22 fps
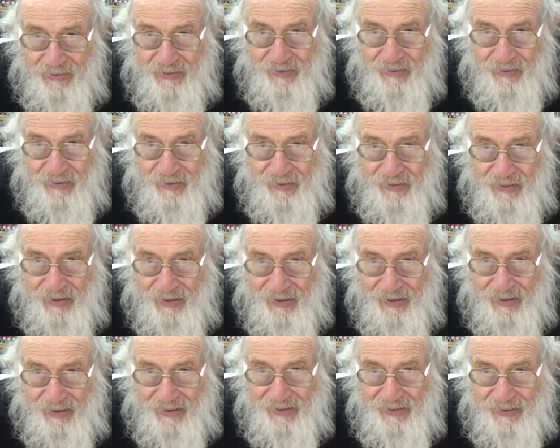cooked
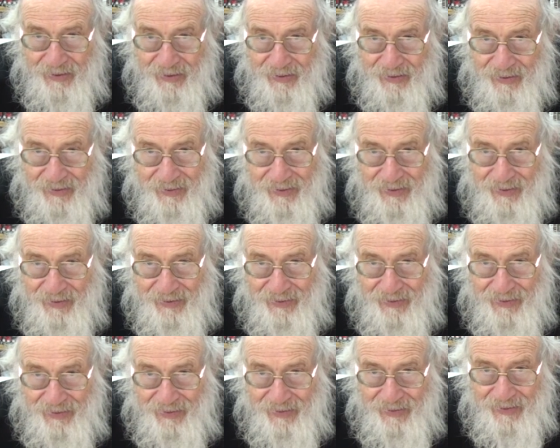egg, the
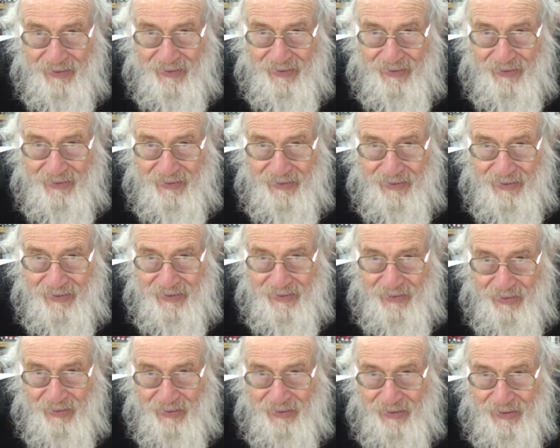
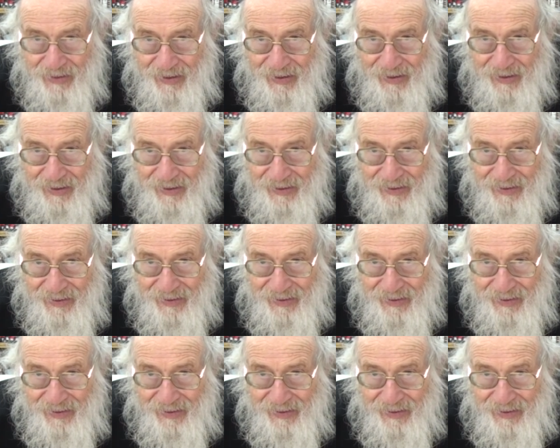cooked egg.